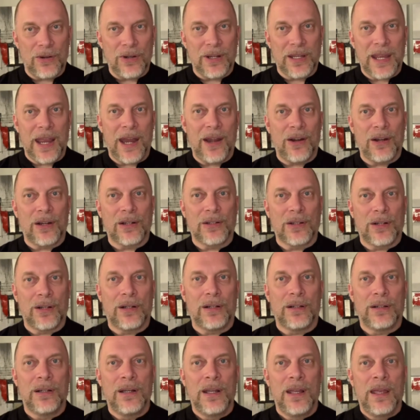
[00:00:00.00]

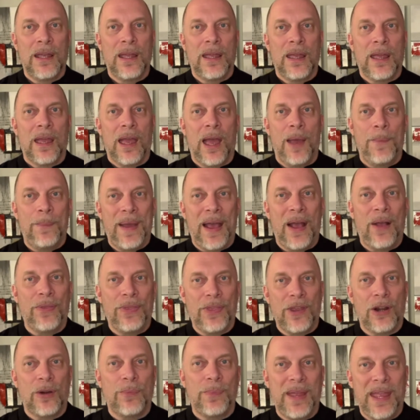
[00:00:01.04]
character about
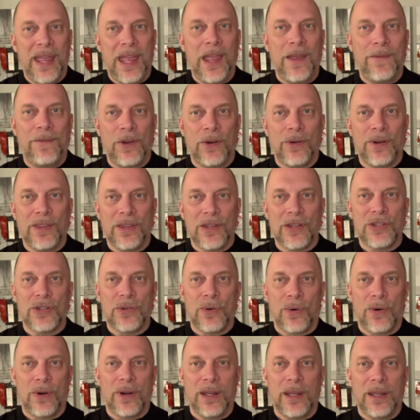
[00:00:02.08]
their behavior in the
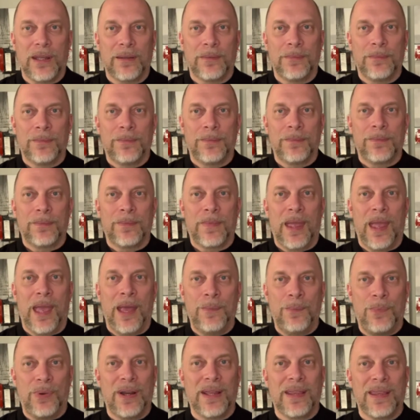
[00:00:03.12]
story,
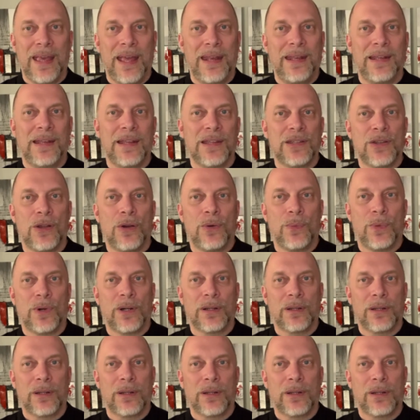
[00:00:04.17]
and bring that in as homework.